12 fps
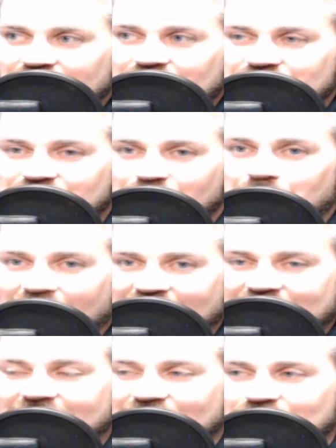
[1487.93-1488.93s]
So
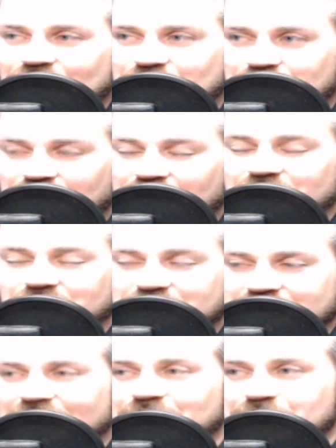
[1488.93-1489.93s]
by the end of the show,
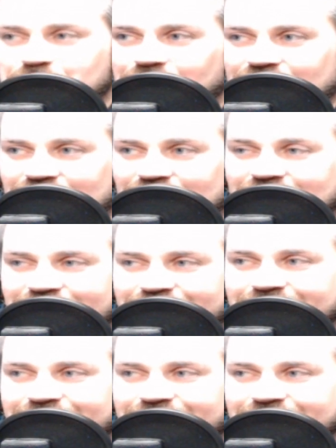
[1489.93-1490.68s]
I was pretty good.